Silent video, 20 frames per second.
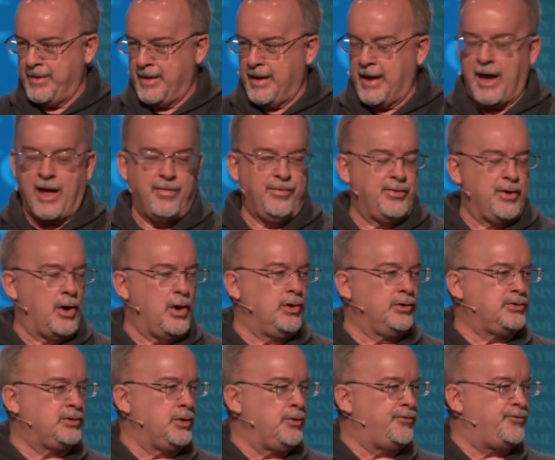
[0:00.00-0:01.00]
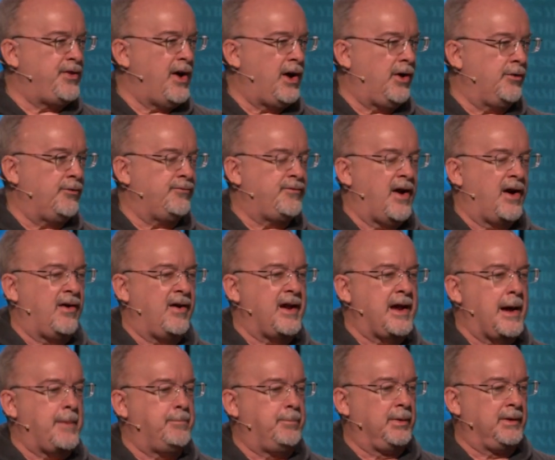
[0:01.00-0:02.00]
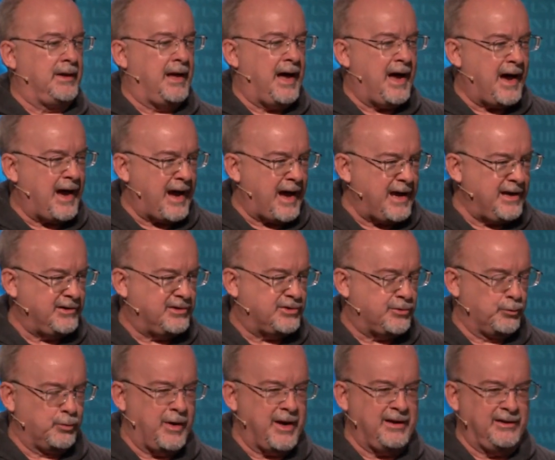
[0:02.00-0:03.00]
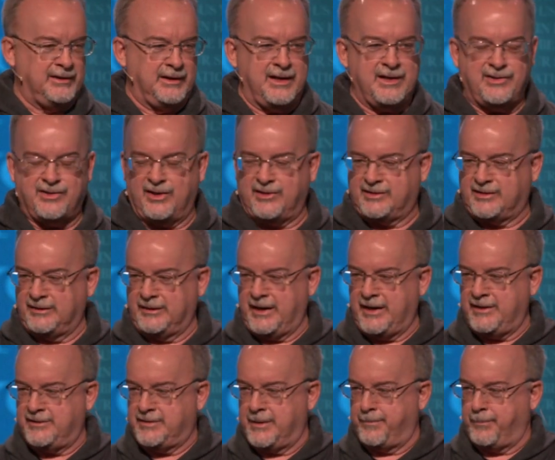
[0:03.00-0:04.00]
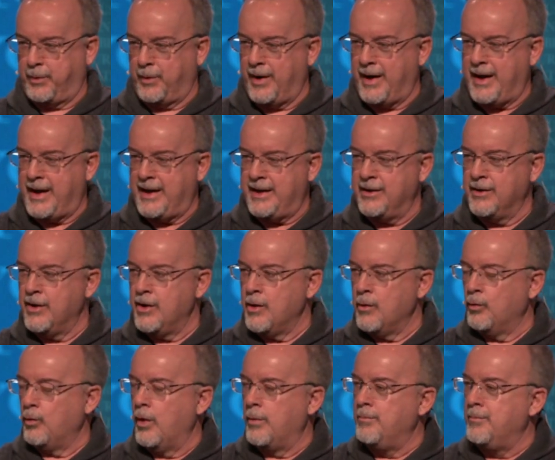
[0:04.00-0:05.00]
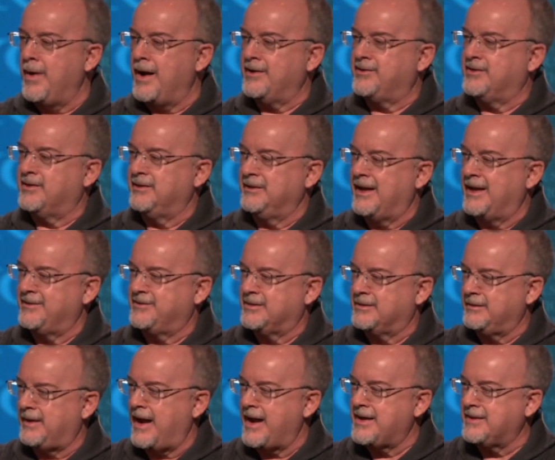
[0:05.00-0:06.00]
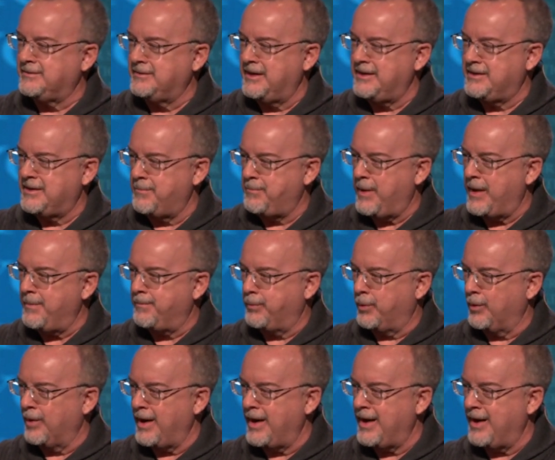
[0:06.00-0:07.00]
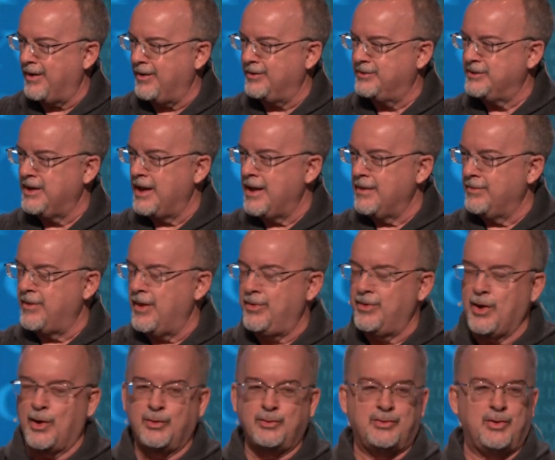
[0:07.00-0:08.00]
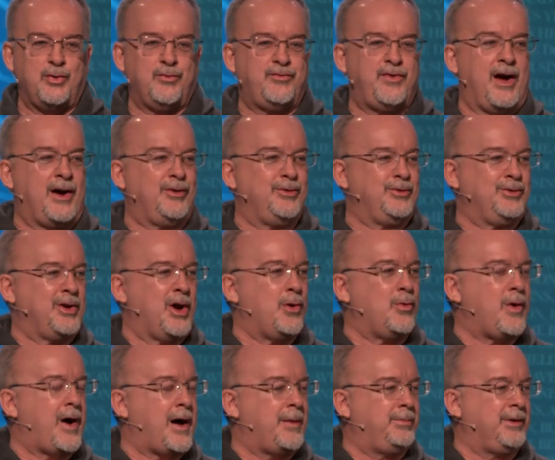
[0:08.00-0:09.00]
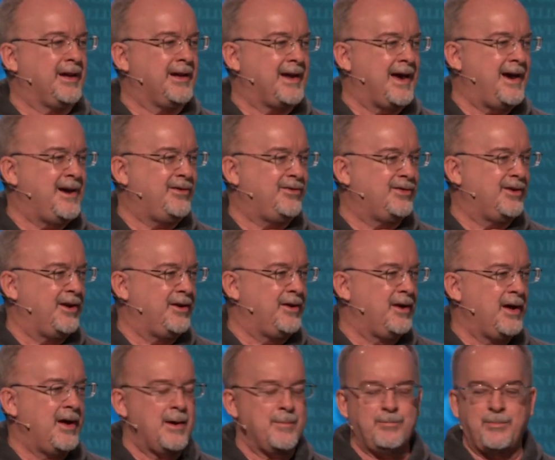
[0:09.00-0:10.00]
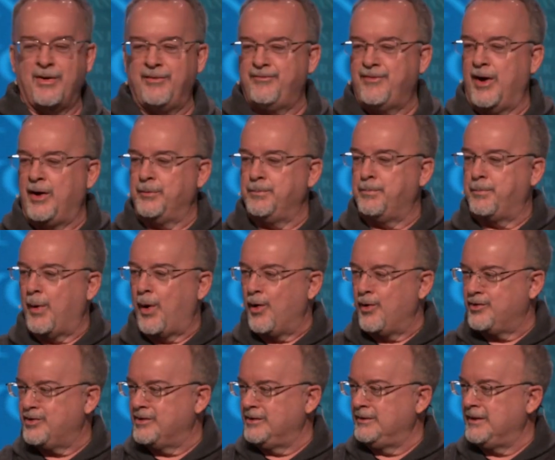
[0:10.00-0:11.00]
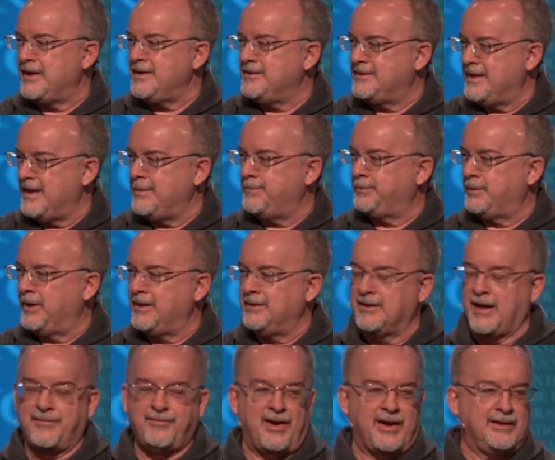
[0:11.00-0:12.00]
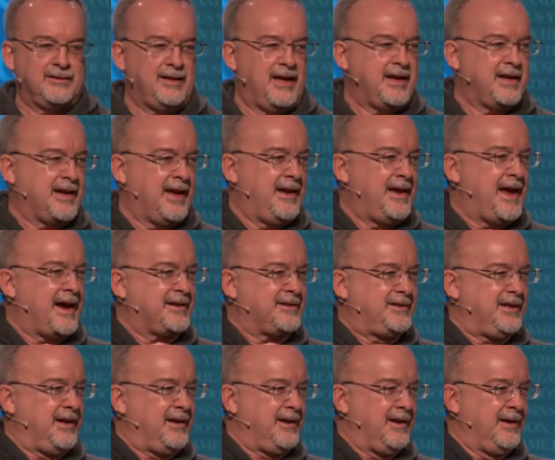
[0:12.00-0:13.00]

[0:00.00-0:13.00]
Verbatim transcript: And those who felt very obliged religiously to pray were much less likely to be prayers than those who felt no obligation but felt personally, deeply, lovingly connected.